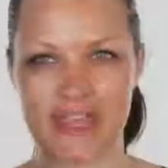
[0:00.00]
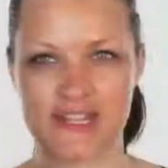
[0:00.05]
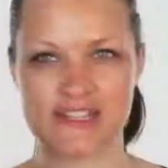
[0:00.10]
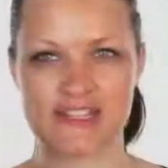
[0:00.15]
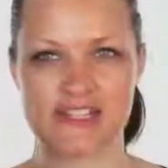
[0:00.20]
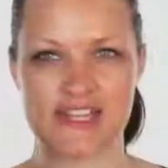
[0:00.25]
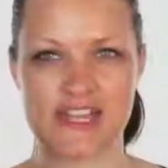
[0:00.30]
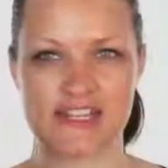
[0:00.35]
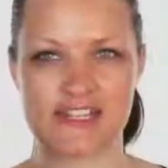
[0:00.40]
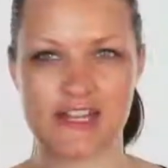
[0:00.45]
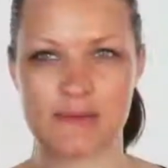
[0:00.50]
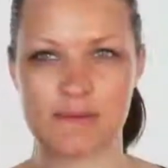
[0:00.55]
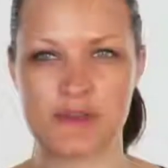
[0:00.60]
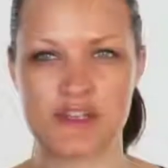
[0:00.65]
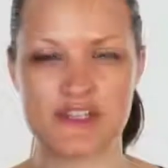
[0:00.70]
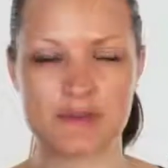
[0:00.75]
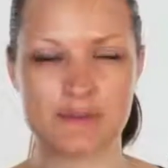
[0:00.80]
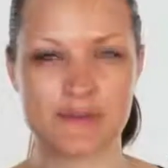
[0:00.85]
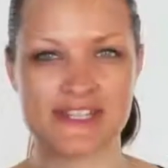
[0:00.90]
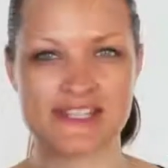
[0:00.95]
Instead,
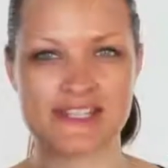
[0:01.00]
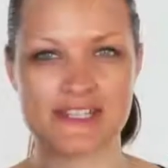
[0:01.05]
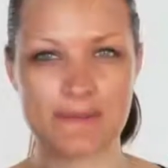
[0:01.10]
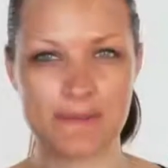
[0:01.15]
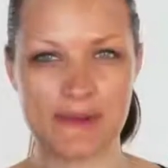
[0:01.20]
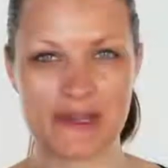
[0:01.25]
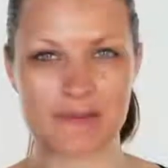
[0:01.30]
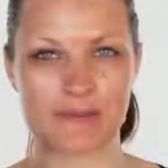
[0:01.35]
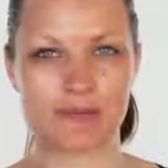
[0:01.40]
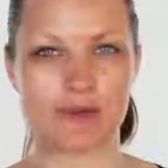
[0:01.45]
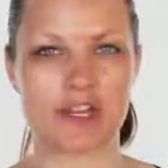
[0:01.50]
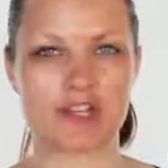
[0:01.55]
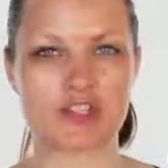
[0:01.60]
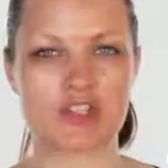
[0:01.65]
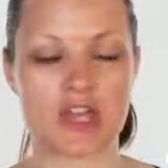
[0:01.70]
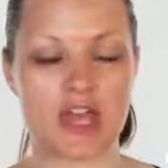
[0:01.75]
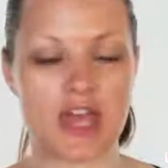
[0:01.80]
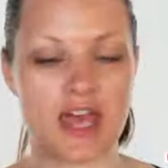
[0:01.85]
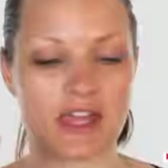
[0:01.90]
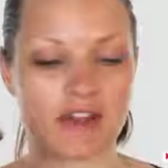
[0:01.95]
I'm using my stippling
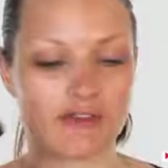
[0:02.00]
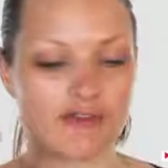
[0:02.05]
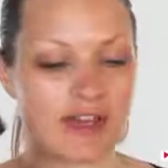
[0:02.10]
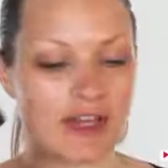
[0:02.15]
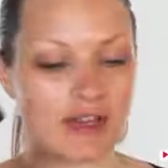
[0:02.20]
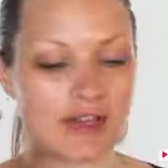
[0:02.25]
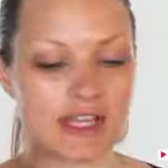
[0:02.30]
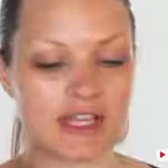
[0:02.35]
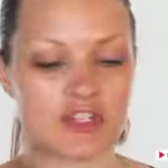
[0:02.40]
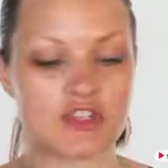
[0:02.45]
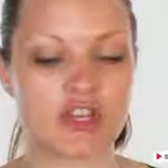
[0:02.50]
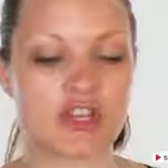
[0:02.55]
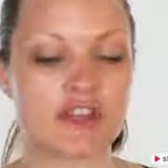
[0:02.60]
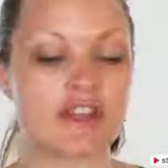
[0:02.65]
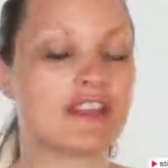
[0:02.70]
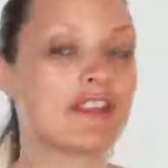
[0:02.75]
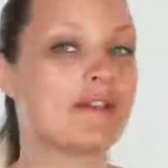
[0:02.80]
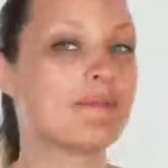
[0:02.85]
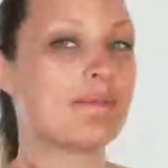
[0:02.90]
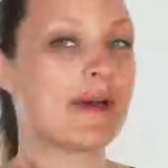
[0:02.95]
brush and a
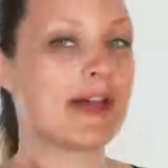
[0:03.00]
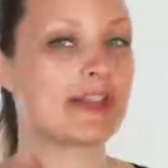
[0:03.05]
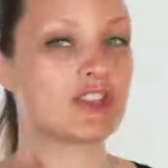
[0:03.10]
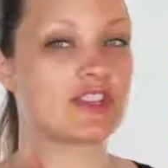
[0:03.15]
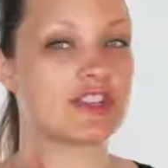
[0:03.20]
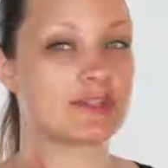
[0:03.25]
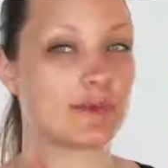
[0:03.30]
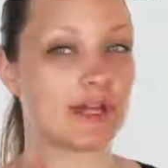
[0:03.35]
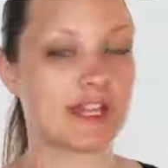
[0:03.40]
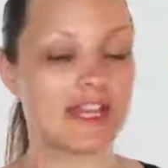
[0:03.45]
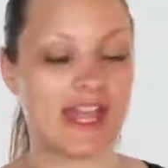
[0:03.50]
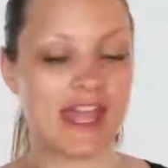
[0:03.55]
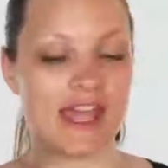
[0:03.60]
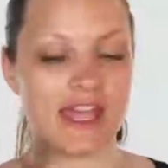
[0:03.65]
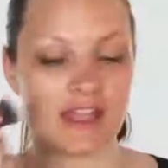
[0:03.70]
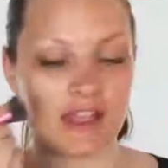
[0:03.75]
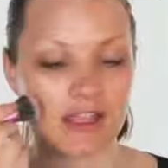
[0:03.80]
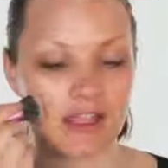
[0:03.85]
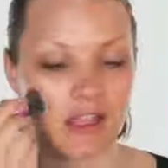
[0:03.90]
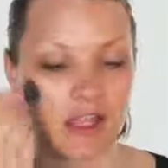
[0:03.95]
foundation that matches my
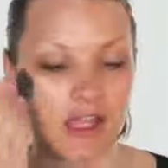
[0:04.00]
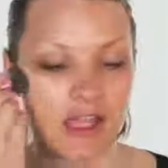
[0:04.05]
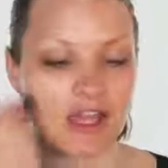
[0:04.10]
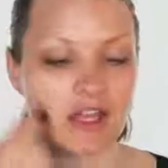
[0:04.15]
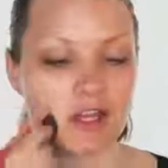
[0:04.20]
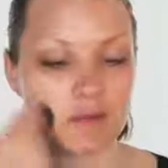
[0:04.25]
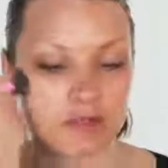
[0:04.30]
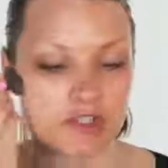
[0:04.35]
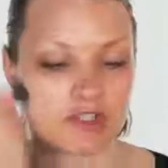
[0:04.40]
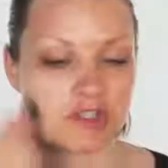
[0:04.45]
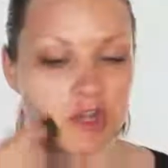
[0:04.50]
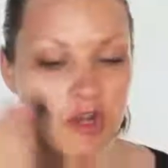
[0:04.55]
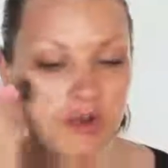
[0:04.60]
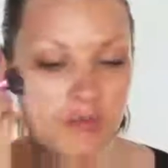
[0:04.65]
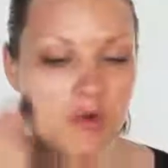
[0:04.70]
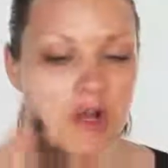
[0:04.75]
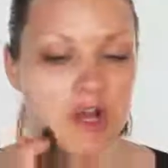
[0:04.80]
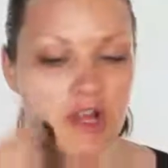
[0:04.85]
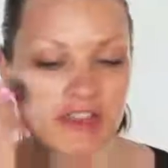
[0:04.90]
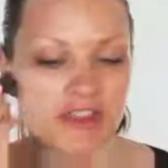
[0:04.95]
neck, and I'm just
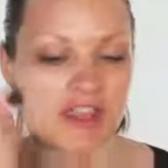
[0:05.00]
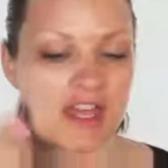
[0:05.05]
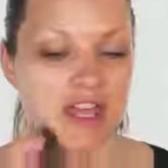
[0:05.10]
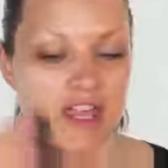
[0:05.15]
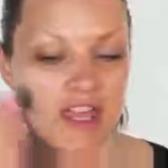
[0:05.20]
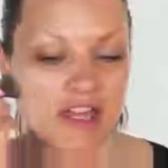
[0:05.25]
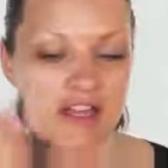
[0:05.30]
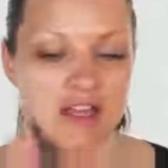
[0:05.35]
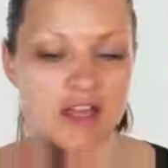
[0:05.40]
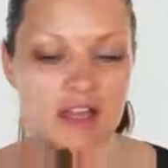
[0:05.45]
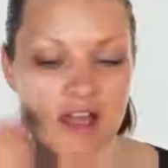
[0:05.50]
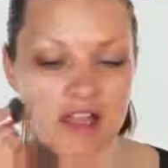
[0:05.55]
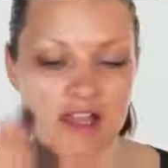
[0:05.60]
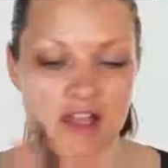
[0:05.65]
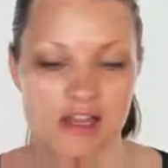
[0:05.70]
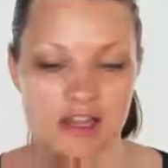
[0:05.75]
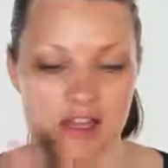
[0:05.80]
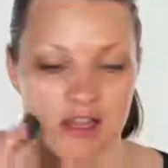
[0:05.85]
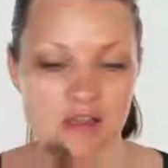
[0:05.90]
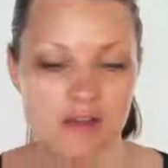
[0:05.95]
going to work that in
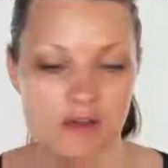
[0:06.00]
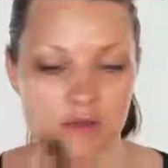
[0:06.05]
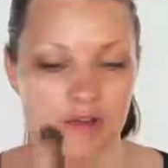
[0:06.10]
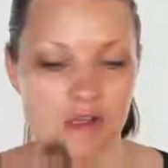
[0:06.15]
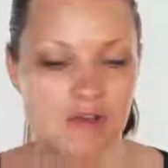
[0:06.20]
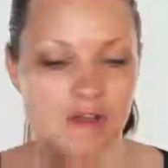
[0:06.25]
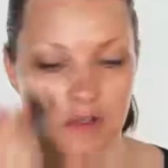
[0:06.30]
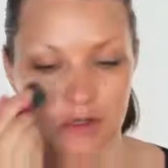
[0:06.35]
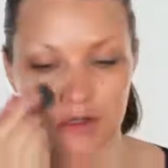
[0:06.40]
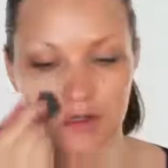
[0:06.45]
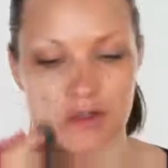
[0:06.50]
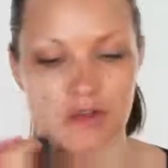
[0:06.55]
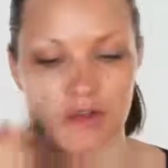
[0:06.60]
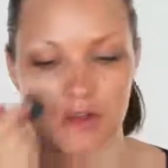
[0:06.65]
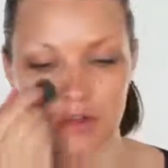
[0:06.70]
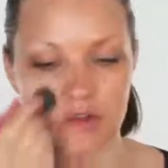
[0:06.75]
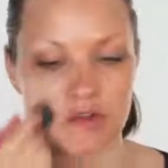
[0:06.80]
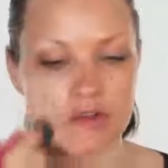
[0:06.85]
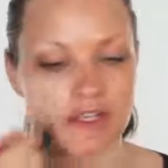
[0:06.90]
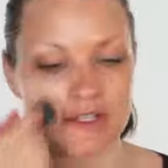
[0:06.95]
lightly
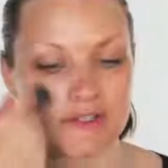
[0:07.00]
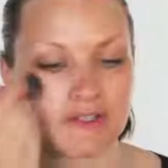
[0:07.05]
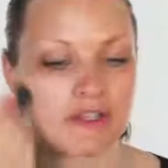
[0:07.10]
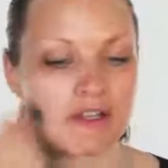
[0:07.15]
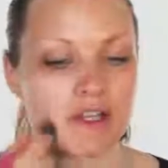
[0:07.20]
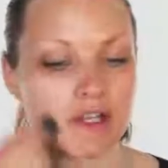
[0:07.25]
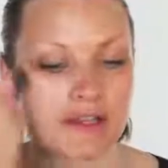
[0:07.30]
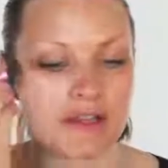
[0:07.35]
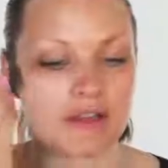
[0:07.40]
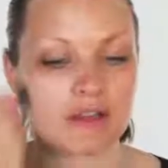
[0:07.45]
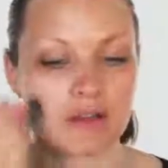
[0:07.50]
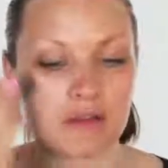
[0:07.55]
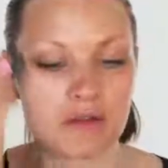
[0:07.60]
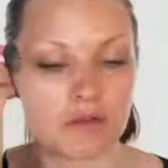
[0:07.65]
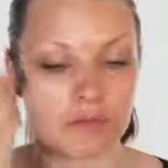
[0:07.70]
on this side.